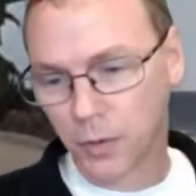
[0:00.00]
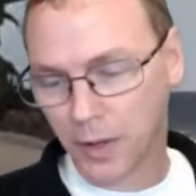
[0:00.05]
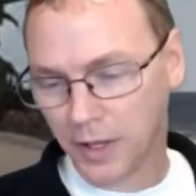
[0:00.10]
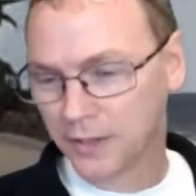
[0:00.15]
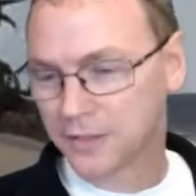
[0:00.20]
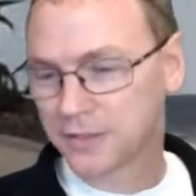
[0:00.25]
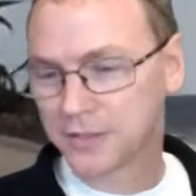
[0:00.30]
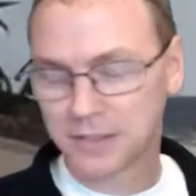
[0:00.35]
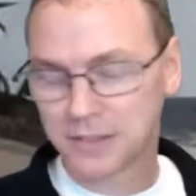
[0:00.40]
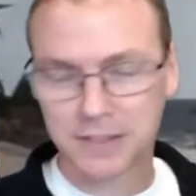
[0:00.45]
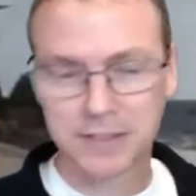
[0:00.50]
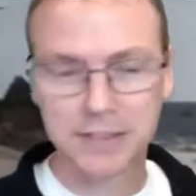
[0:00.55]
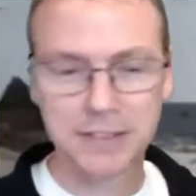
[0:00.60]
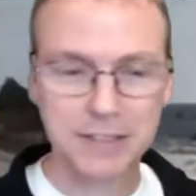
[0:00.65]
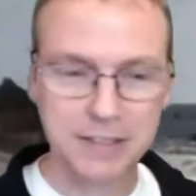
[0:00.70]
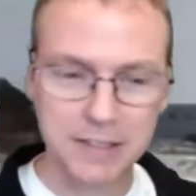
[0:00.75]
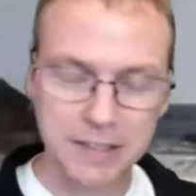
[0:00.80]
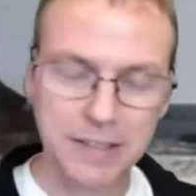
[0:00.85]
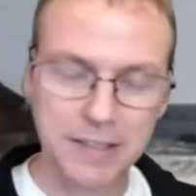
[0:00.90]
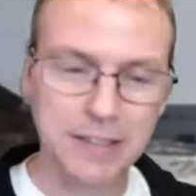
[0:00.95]
shit that
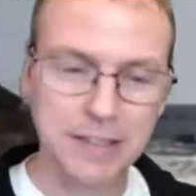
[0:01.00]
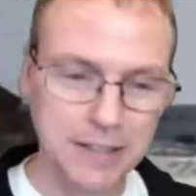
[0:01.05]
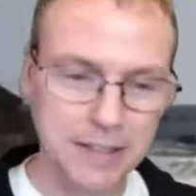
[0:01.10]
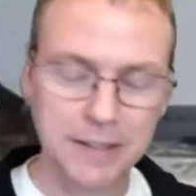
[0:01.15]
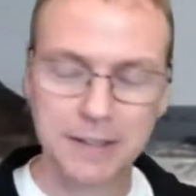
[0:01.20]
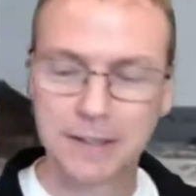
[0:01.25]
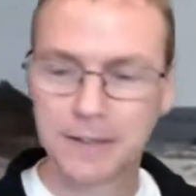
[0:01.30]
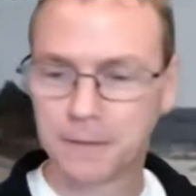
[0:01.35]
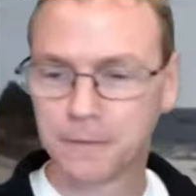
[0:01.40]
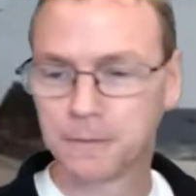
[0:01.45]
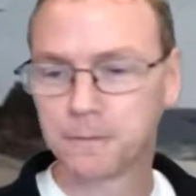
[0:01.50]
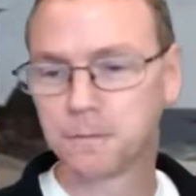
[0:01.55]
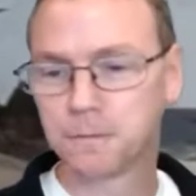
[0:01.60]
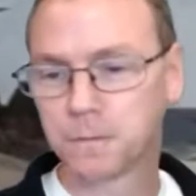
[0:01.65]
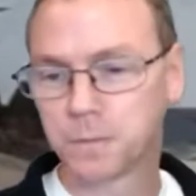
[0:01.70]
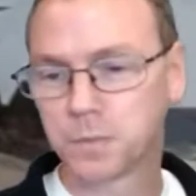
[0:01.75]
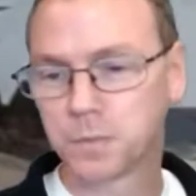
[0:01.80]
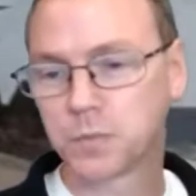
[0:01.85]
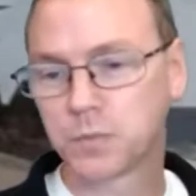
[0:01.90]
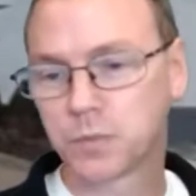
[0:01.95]
doesn't make
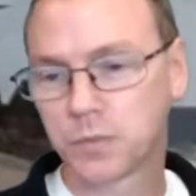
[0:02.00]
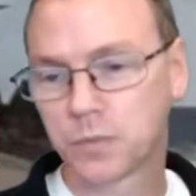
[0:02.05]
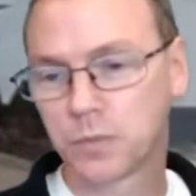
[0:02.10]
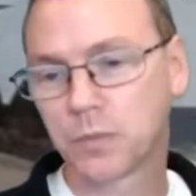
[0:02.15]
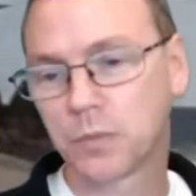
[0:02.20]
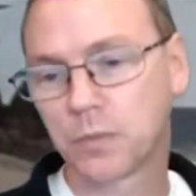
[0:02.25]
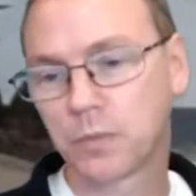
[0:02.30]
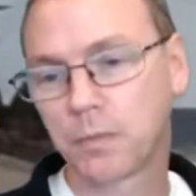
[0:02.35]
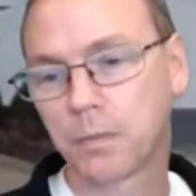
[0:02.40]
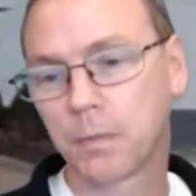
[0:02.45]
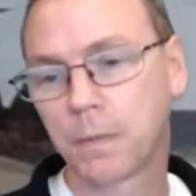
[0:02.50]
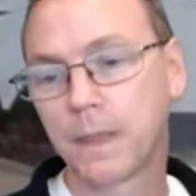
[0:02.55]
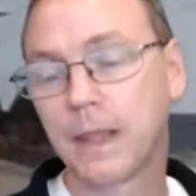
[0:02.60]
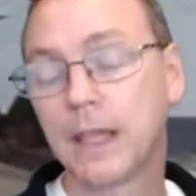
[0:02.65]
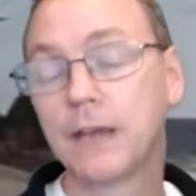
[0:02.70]
sense. And it's